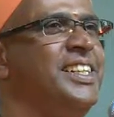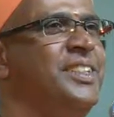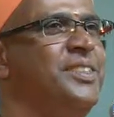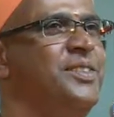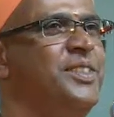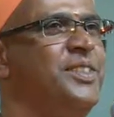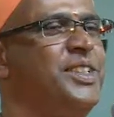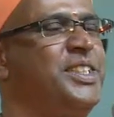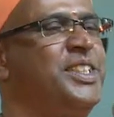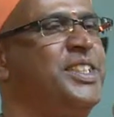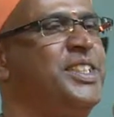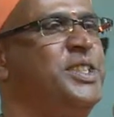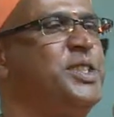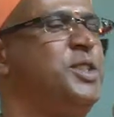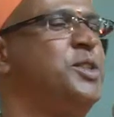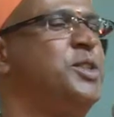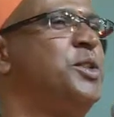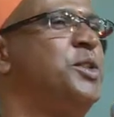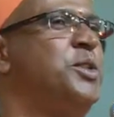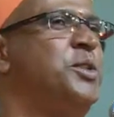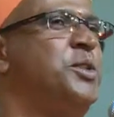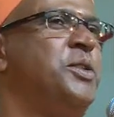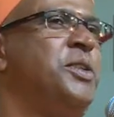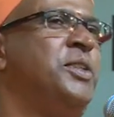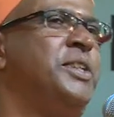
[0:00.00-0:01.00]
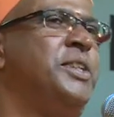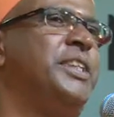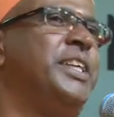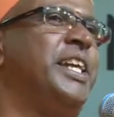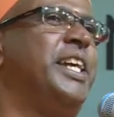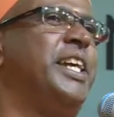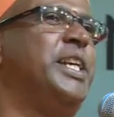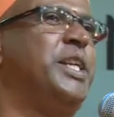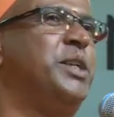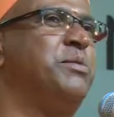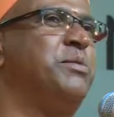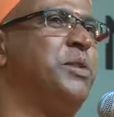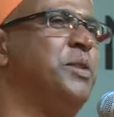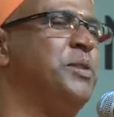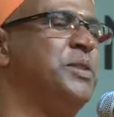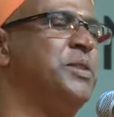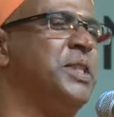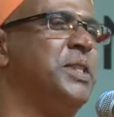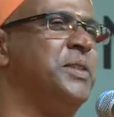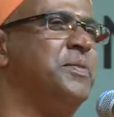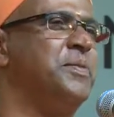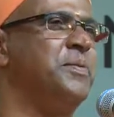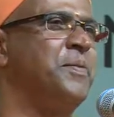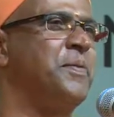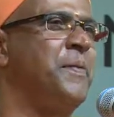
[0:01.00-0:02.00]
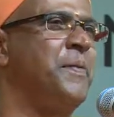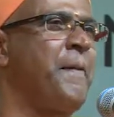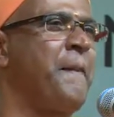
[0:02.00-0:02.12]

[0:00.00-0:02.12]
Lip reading: What is so great about him?